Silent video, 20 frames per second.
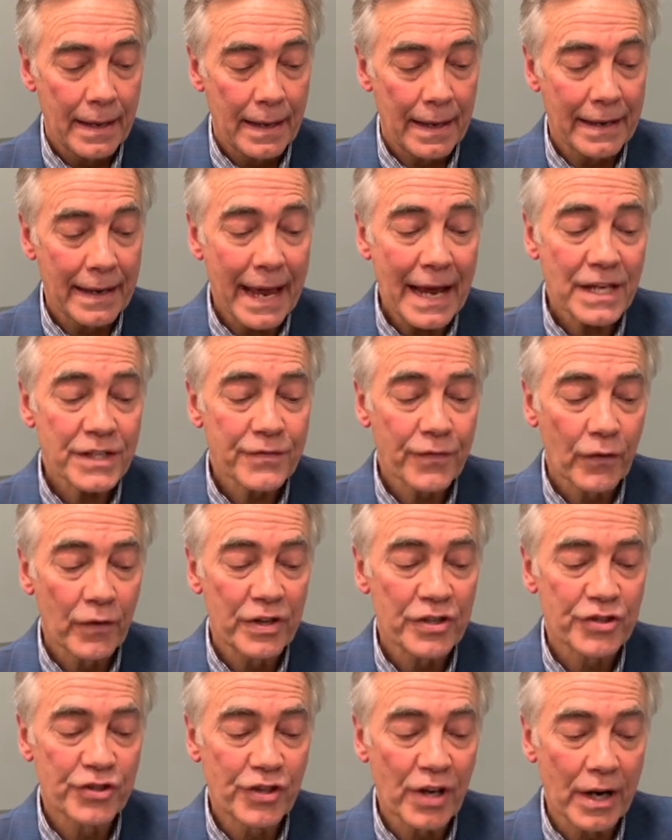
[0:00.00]
and as for
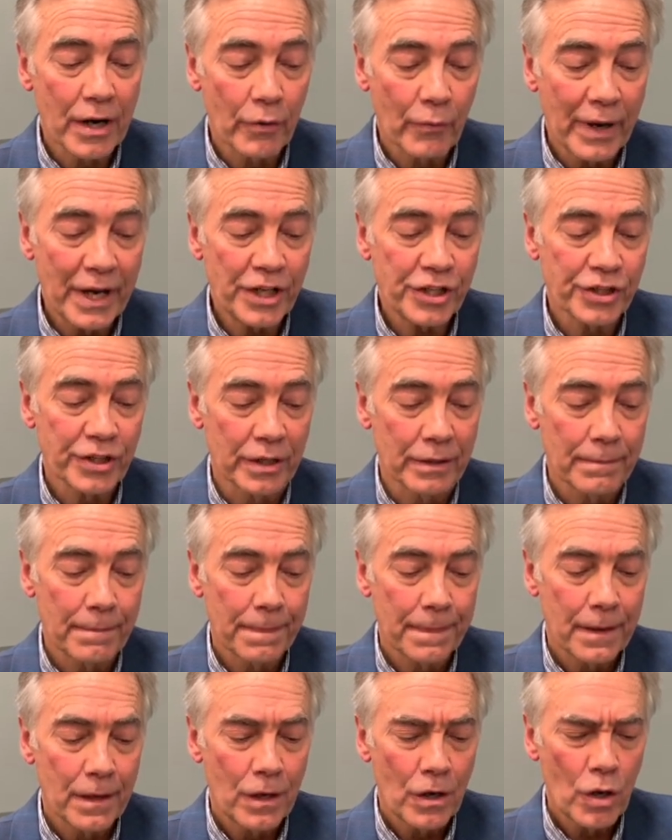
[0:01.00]
his generation,
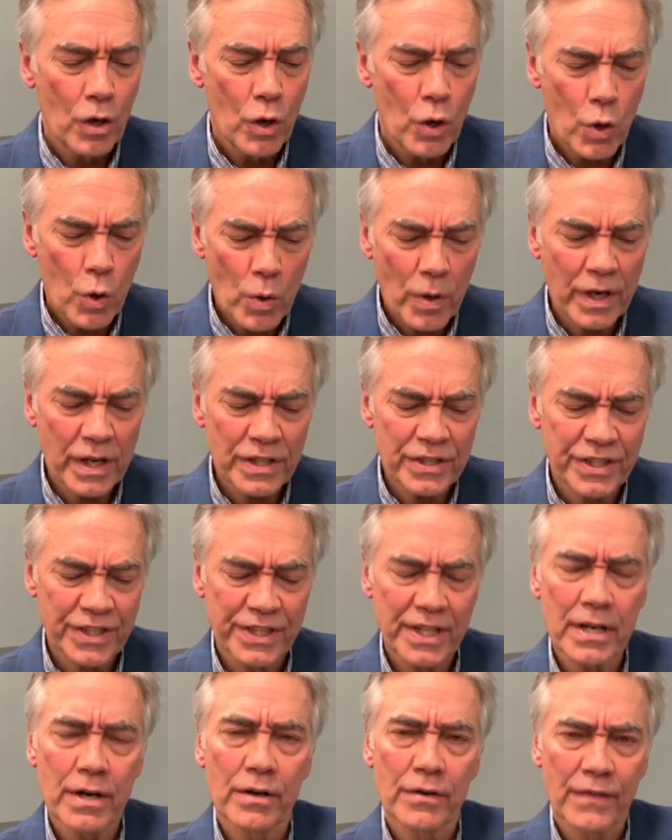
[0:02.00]
who
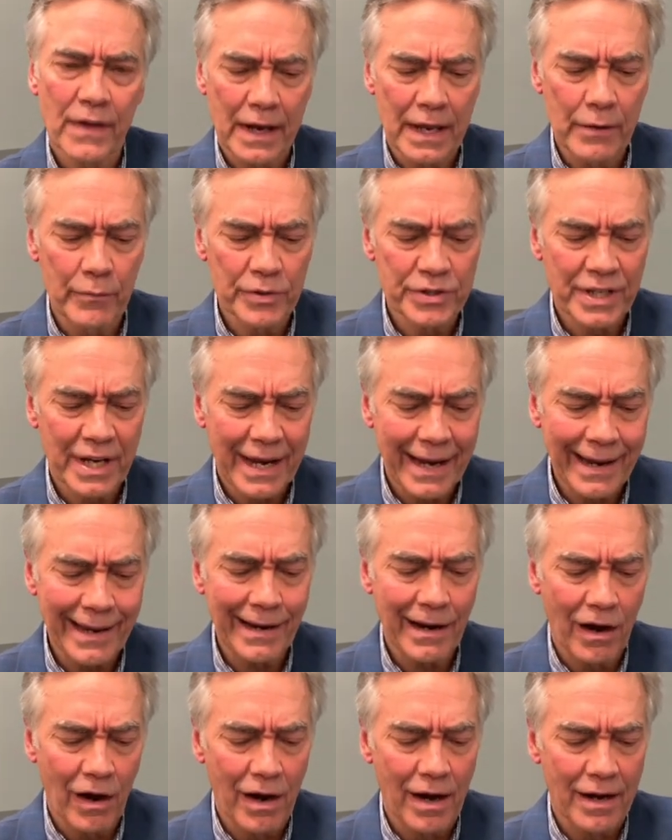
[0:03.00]
considered that he was
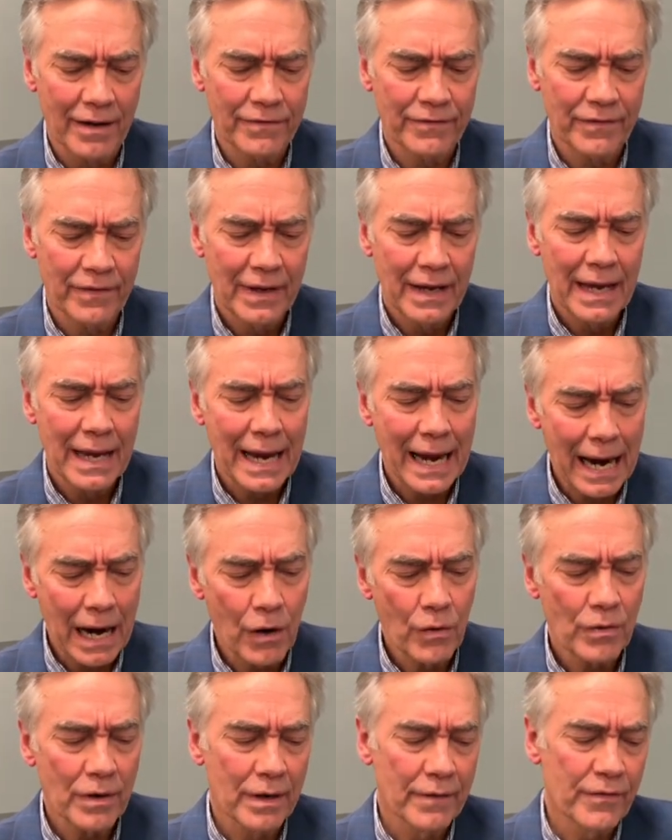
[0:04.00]
cut off
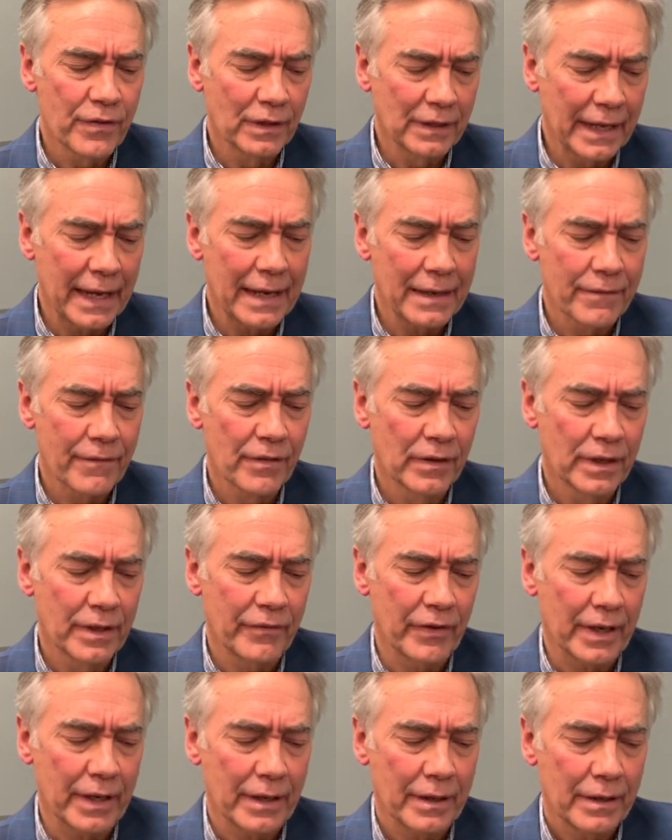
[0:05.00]
out of the land of the
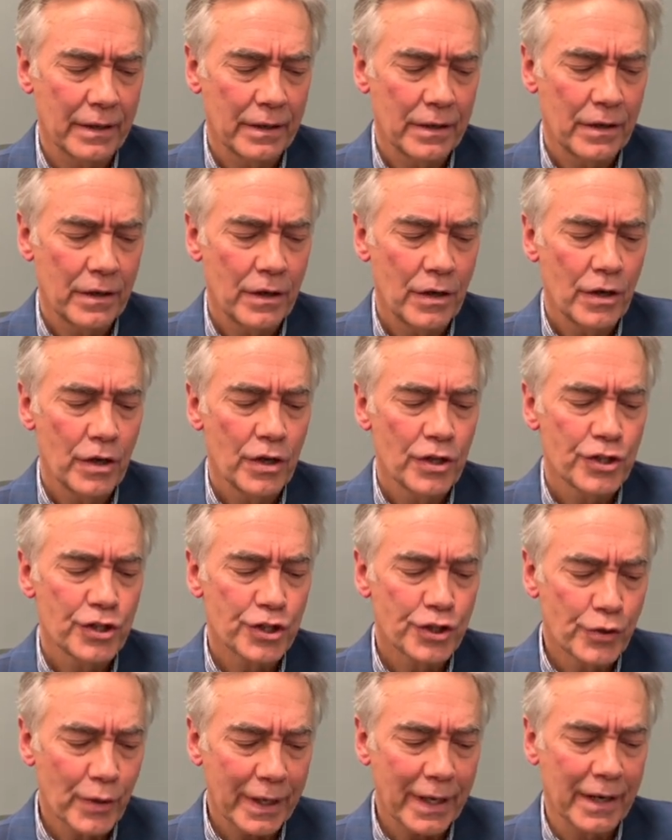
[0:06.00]
living,
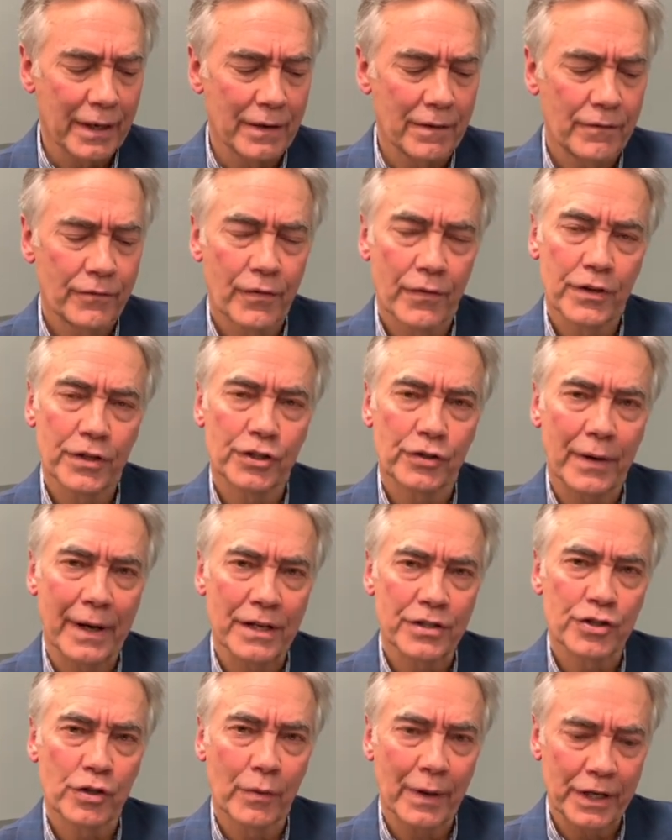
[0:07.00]
stricken for the
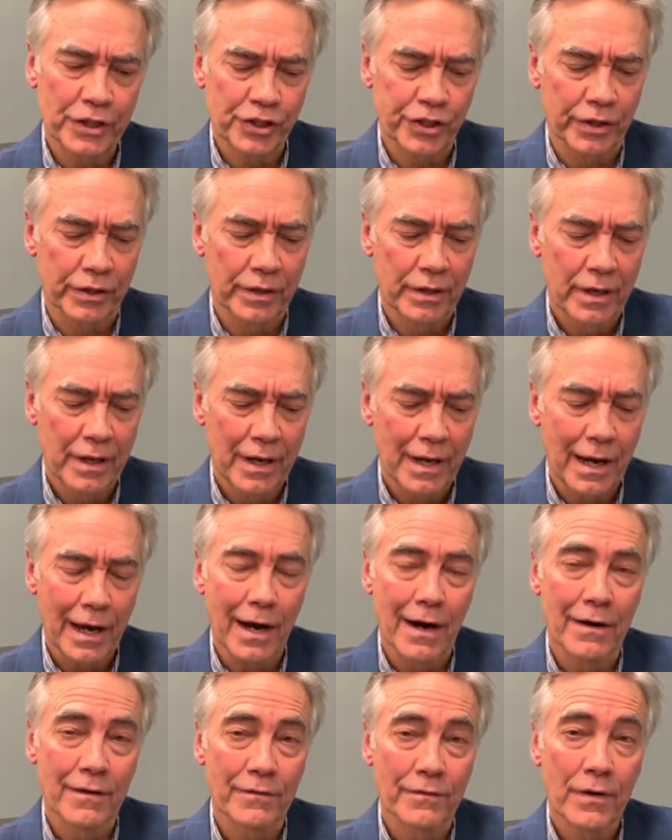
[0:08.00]
transgression
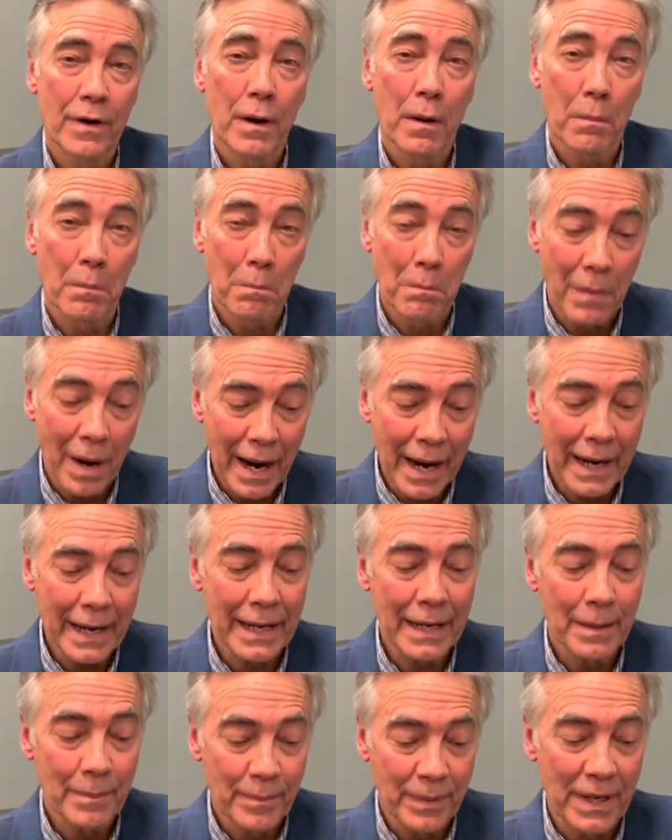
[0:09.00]
of
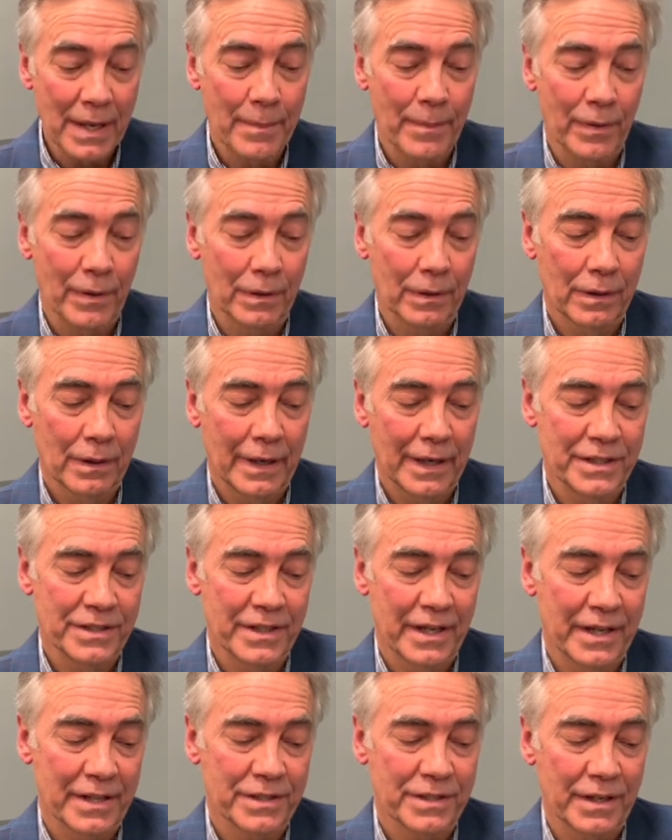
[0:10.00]
my people,
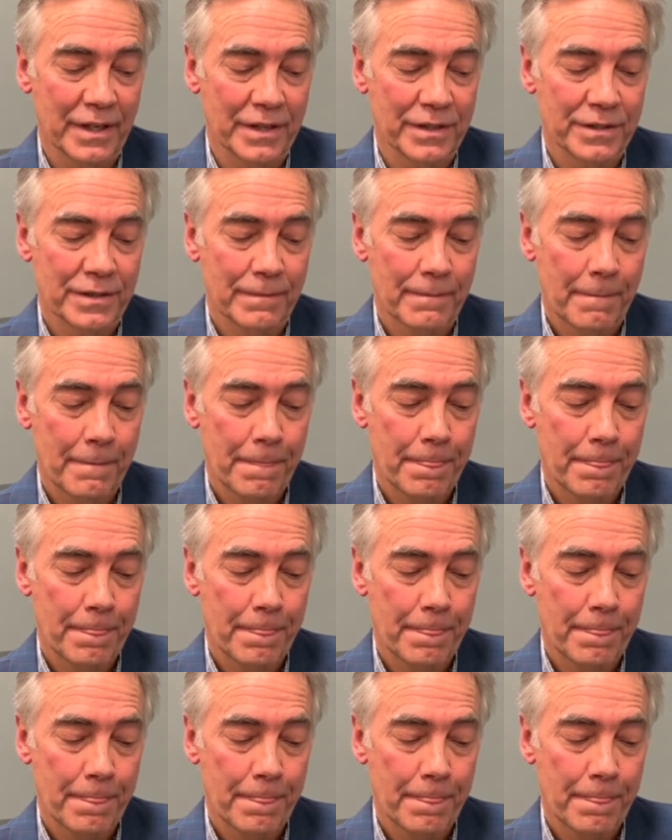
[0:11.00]
Isaiah says.